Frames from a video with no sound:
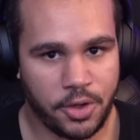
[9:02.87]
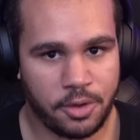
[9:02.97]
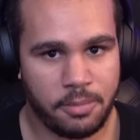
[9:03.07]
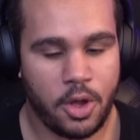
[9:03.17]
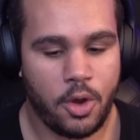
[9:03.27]

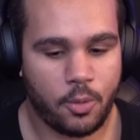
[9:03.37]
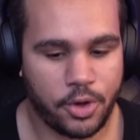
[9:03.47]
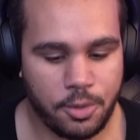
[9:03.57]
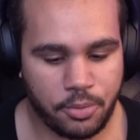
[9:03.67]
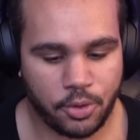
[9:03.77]
volume
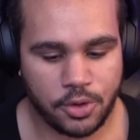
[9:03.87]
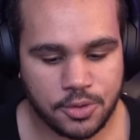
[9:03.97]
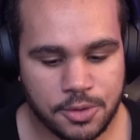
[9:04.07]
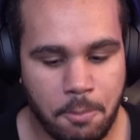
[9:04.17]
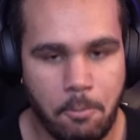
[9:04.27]
where you
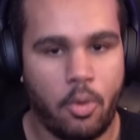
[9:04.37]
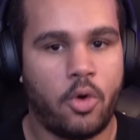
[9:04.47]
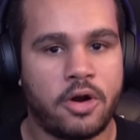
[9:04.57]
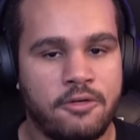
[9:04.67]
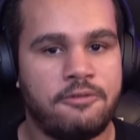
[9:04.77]
produce
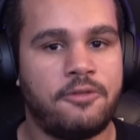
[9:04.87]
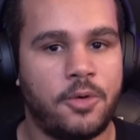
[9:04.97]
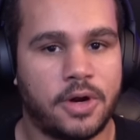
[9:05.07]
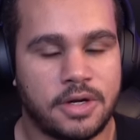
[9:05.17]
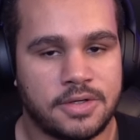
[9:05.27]
more
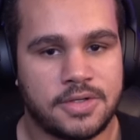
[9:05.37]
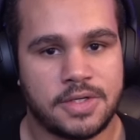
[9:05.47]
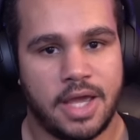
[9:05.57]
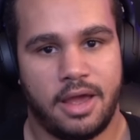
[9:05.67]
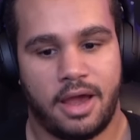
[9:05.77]

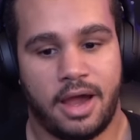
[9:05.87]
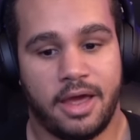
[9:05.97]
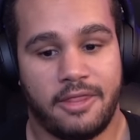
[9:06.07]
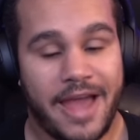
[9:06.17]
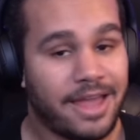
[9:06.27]
force,
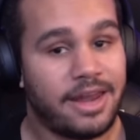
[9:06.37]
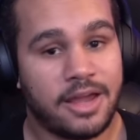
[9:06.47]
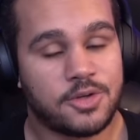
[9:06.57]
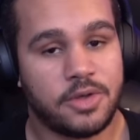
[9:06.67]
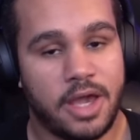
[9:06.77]
uh, that
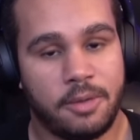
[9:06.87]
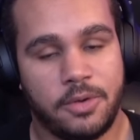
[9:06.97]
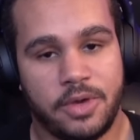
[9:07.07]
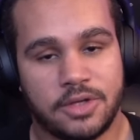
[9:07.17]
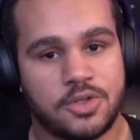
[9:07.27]
can actually
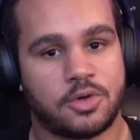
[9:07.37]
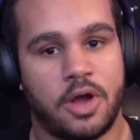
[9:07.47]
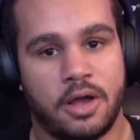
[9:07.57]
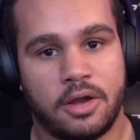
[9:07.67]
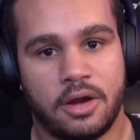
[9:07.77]
help you get
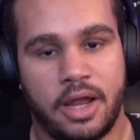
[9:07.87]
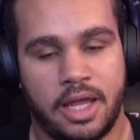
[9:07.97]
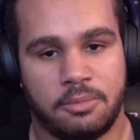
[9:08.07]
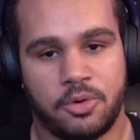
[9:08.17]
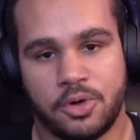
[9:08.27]
stronger
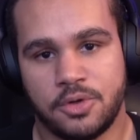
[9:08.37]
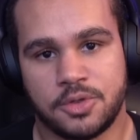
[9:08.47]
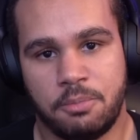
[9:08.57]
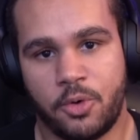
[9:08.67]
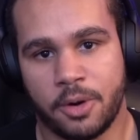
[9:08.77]
and
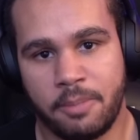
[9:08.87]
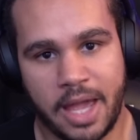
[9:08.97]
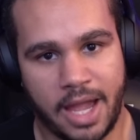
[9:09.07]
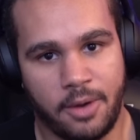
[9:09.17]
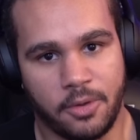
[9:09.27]
produce more
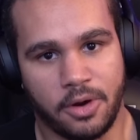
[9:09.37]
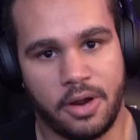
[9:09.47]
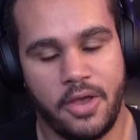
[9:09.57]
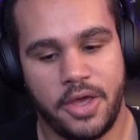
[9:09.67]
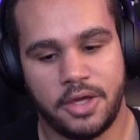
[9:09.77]

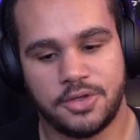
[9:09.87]
power.